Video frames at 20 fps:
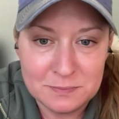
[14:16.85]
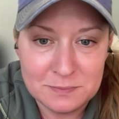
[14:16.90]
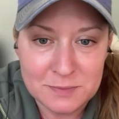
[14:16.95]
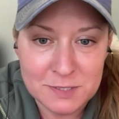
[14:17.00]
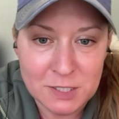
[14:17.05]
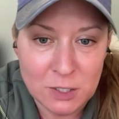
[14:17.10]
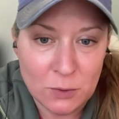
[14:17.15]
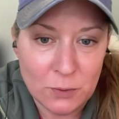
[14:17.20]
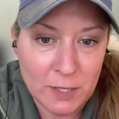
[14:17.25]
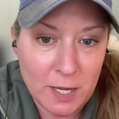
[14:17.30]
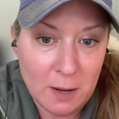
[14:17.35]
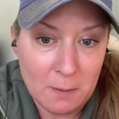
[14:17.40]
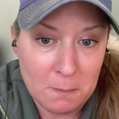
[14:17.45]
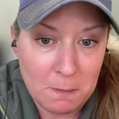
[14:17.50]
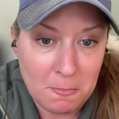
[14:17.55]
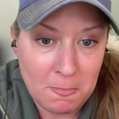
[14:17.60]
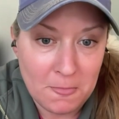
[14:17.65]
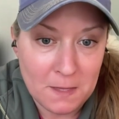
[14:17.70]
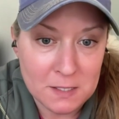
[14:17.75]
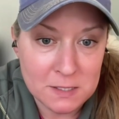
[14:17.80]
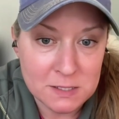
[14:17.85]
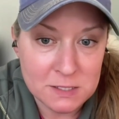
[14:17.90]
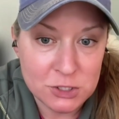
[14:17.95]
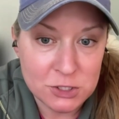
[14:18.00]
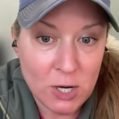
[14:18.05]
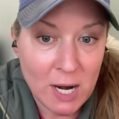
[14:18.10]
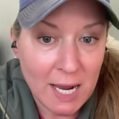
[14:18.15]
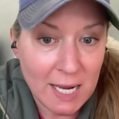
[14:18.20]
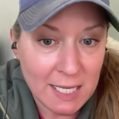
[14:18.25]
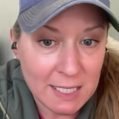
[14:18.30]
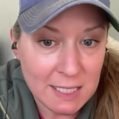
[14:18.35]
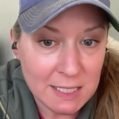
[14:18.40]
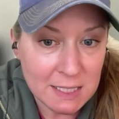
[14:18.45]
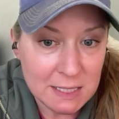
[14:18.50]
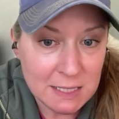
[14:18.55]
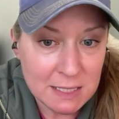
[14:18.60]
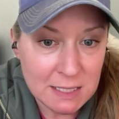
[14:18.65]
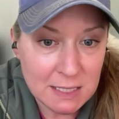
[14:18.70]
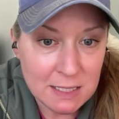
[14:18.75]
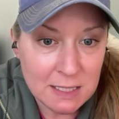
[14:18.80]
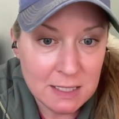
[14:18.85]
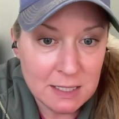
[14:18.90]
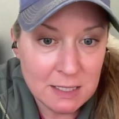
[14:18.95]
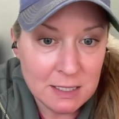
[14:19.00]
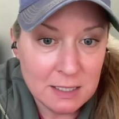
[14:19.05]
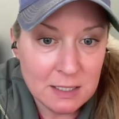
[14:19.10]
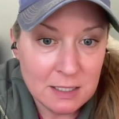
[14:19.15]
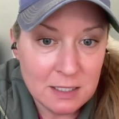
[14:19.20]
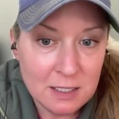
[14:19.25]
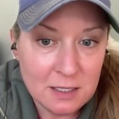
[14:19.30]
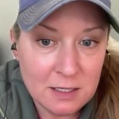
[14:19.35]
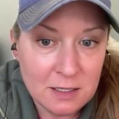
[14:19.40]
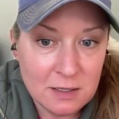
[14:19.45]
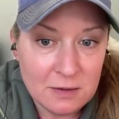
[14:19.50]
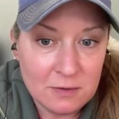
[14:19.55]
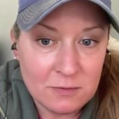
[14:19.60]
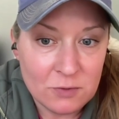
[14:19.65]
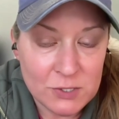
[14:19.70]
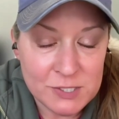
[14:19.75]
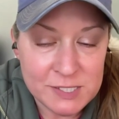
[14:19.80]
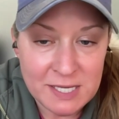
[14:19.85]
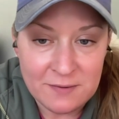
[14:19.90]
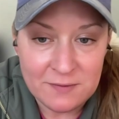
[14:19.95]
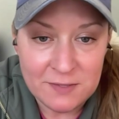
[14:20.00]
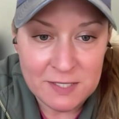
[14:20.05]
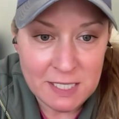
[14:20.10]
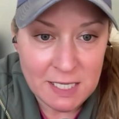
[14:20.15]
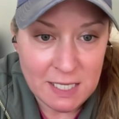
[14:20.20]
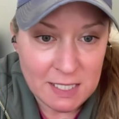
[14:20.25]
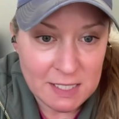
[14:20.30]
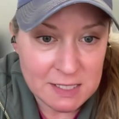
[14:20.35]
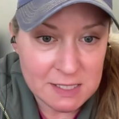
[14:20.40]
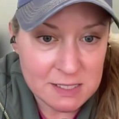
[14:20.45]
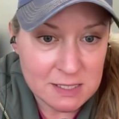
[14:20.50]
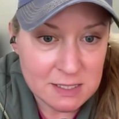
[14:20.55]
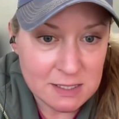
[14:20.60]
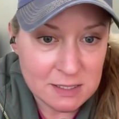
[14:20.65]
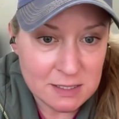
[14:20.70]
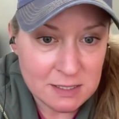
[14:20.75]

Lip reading: So yeah, track it for 7 days.